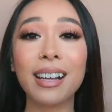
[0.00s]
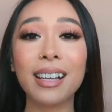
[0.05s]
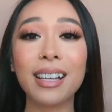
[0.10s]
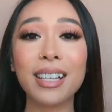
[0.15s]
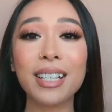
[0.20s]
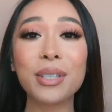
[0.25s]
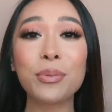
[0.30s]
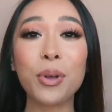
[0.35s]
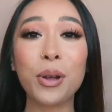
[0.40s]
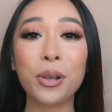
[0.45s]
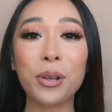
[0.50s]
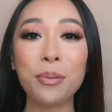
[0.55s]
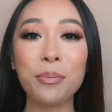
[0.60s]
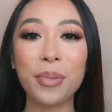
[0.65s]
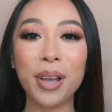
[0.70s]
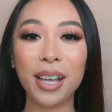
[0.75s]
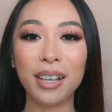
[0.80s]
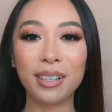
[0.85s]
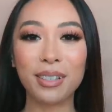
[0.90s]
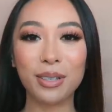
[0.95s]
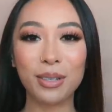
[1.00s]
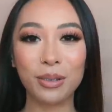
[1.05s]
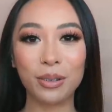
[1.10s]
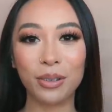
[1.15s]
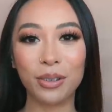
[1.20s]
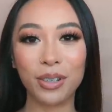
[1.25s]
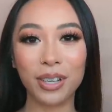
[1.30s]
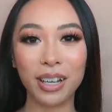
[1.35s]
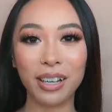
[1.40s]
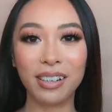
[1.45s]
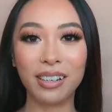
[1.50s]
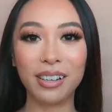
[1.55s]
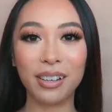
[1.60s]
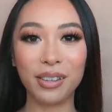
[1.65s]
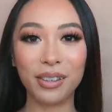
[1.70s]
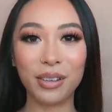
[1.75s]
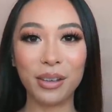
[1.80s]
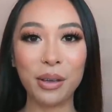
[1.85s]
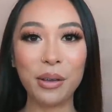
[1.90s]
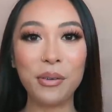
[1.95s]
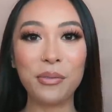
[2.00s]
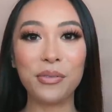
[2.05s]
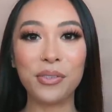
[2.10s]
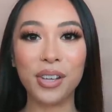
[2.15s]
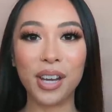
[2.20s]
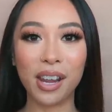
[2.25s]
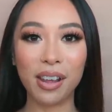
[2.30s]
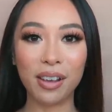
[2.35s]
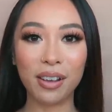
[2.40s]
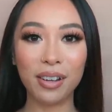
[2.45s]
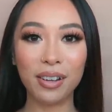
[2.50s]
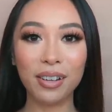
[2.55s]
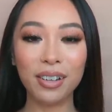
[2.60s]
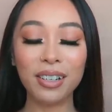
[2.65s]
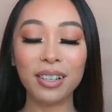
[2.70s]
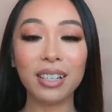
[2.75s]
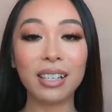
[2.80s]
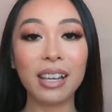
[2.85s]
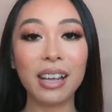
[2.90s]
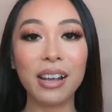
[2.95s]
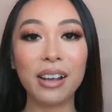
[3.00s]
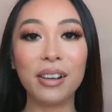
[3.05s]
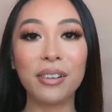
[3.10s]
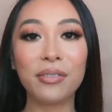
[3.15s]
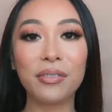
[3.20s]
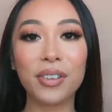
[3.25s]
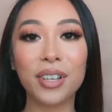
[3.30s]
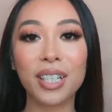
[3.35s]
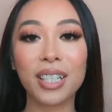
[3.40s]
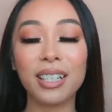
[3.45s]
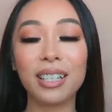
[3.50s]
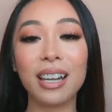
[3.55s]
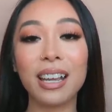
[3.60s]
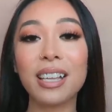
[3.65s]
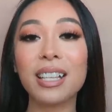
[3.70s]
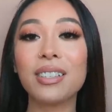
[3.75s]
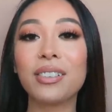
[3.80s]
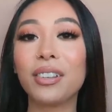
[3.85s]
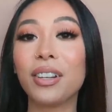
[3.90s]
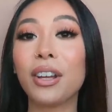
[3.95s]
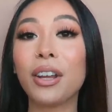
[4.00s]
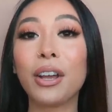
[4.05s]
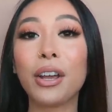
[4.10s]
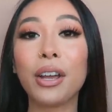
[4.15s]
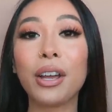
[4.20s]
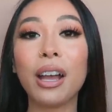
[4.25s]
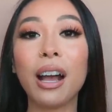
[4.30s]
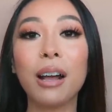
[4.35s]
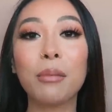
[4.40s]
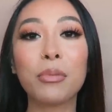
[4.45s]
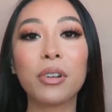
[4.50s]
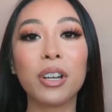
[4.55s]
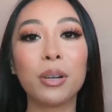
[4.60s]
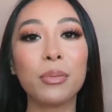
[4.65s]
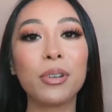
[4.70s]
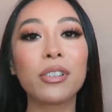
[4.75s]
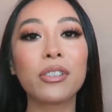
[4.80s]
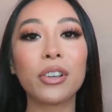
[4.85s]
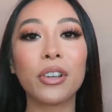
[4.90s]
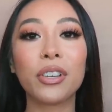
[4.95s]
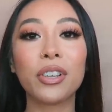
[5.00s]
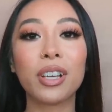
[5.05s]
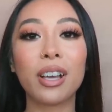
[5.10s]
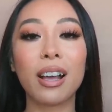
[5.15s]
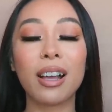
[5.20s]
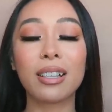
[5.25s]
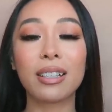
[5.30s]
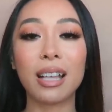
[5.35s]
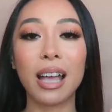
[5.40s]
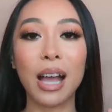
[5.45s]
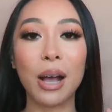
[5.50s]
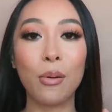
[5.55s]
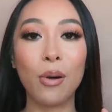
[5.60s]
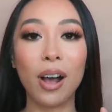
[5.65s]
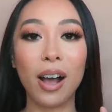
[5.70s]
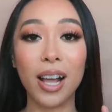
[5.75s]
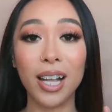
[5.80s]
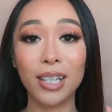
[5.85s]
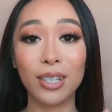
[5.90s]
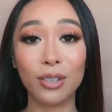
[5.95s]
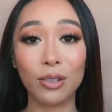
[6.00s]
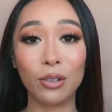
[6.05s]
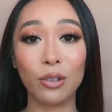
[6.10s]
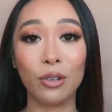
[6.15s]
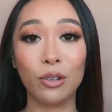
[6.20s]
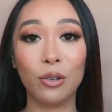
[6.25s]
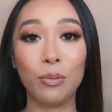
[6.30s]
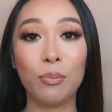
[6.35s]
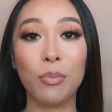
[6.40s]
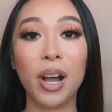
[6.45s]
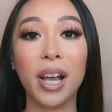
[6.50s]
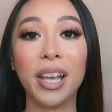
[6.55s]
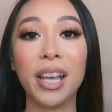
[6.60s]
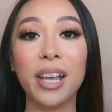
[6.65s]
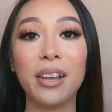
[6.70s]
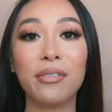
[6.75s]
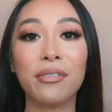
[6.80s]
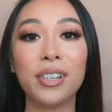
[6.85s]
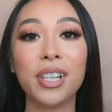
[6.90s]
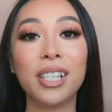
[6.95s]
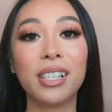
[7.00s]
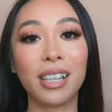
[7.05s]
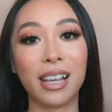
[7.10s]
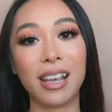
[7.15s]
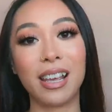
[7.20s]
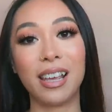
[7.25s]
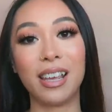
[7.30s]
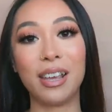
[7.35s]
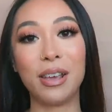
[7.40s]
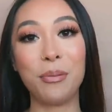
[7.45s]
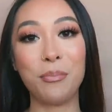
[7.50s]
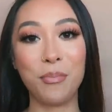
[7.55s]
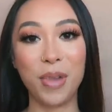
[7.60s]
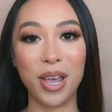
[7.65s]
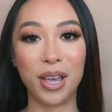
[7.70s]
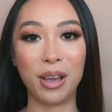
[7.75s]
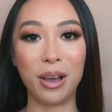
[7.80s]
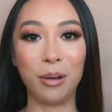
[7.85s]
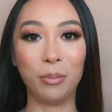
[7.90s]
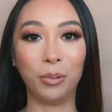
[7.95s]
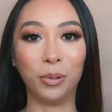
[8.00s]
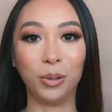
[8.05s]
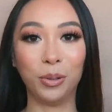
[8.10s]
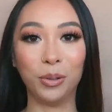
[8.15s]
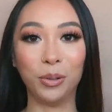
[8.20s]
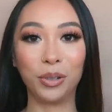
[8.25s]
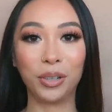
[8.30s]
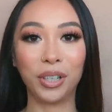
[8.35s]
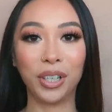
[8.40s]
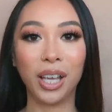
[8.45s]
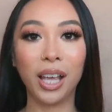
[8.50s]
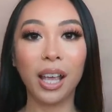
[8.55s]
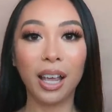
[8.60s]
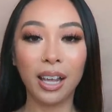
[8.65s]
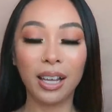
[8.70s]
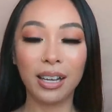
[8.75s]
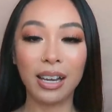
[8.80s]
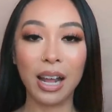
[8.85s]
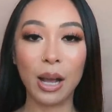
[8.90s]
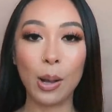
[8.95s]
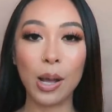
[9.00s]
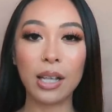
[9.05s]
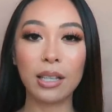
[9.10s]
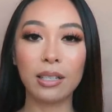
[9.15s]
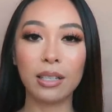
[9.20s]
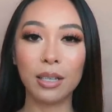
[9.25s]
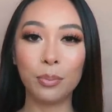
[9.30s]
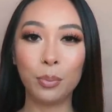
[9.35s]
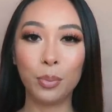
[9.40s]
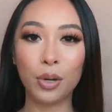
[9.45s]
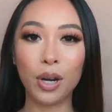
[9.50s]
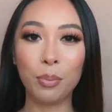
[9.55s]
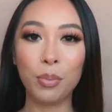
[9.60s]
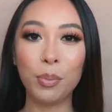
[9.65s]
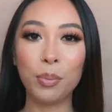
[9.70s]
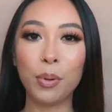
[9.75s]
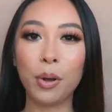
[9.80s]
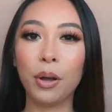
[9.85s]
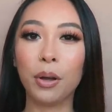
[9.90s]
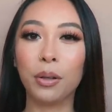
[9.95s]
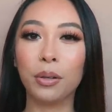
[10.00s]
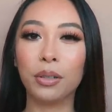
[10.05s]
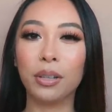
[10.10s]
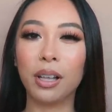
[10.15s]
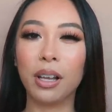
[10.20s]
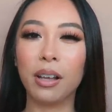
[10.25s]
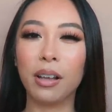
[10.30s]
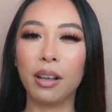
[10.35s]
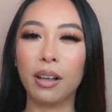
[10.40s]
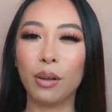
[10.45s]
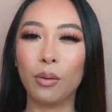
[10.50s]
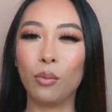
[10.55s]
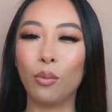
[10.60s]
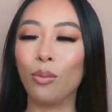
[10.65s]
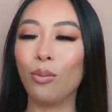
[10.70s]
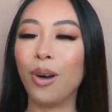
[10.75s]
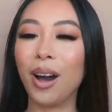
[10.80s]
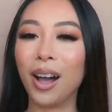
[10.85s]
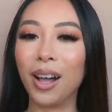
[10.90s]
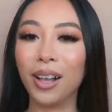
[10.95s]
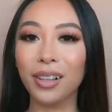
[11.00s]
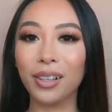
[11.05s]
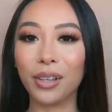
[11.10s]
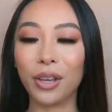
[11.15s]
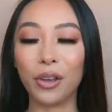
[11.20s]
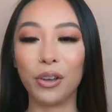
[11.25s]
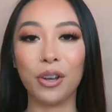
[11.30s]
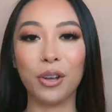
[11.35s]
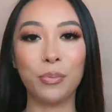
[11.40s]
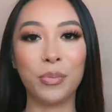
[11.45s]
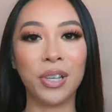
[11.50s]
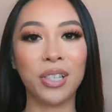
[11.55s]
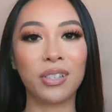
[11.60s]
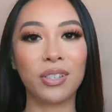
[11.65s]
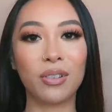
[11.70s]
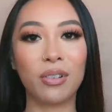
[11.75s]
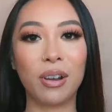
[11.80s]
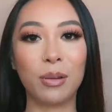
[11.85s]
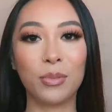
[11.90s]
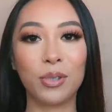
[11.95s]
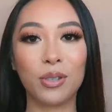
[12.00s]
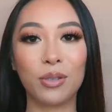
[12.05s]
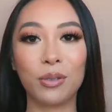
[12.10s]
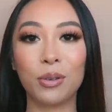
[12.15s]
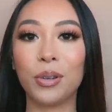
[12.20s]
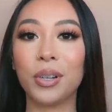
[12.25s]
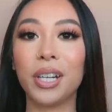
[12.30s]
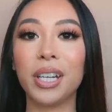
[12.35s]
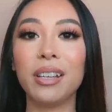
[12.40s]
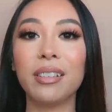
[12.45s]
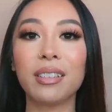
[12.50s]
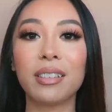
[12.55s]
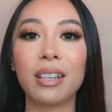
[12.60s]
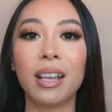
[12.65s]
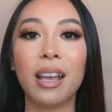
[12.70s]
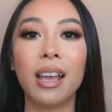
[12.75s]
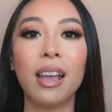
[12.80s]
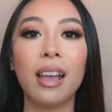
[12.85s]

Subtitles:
guys, welcome back to another video. Now for today's video, I'm going to be showing you guys how I do my everyday makeup look. Now I did put up a poll a while ago on my Instagram stories